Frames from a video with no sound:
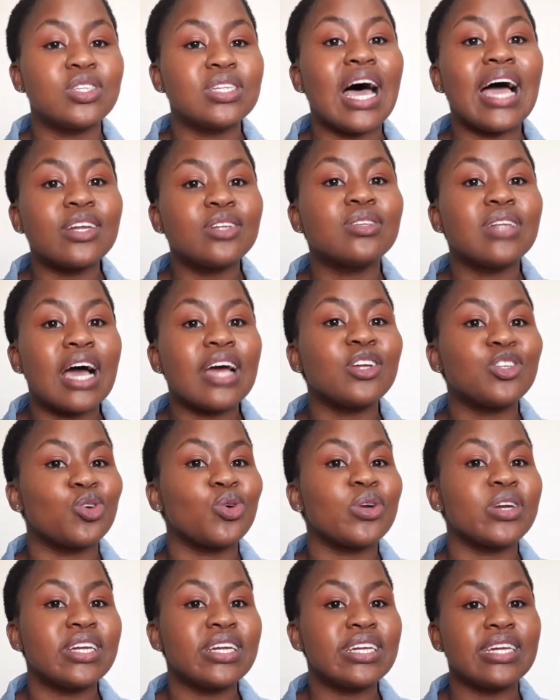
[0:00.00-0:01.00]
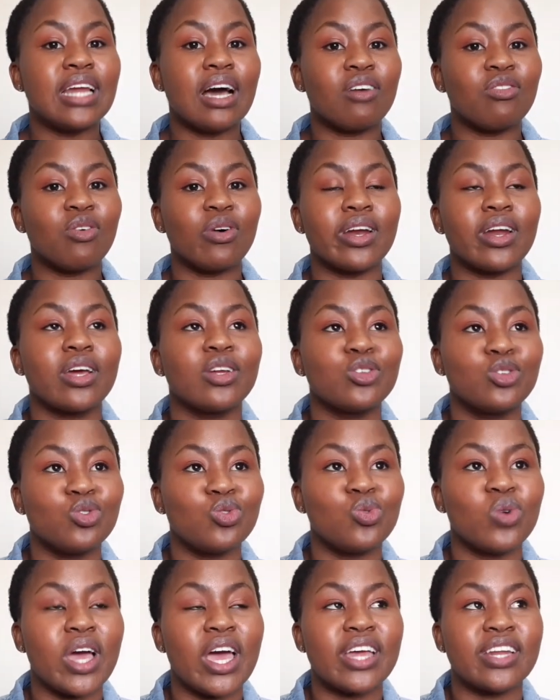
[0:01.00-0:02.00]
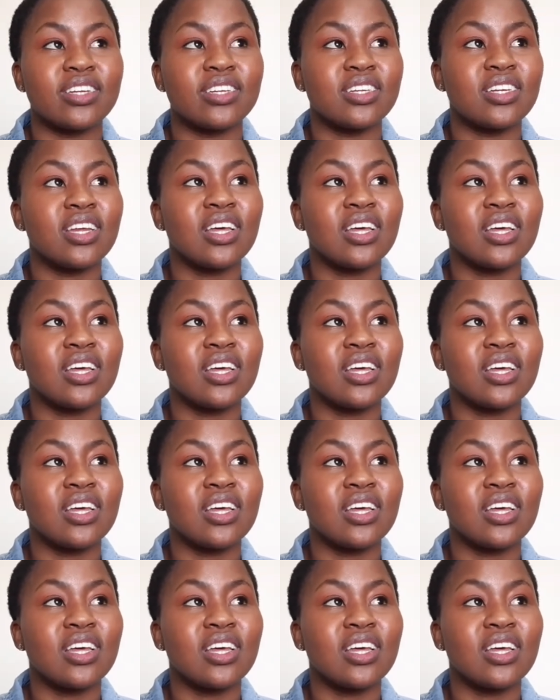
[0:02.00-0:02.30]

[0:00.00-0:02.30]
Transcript: I, I totally love what I do, and